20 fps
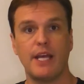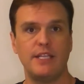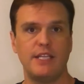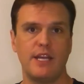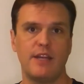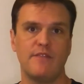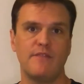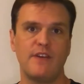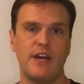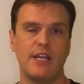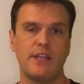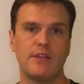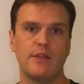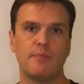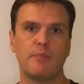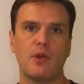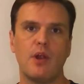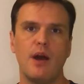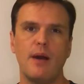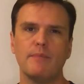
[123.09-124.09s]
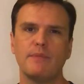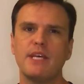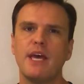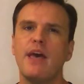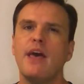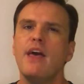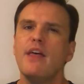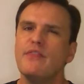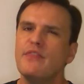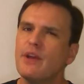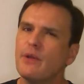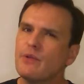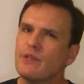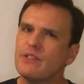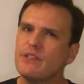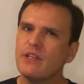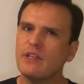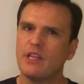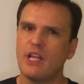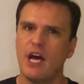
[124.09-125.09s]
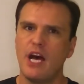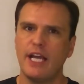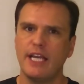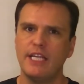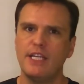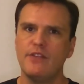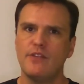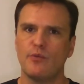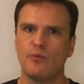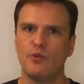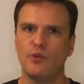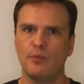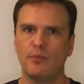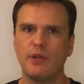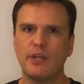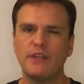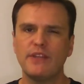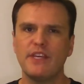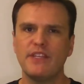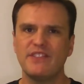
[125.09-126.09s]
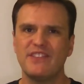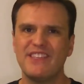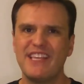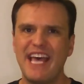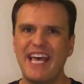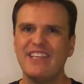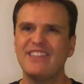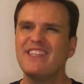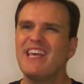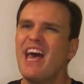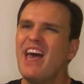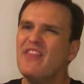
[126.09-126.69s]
identified in the prompt. There is a line in the rubric that says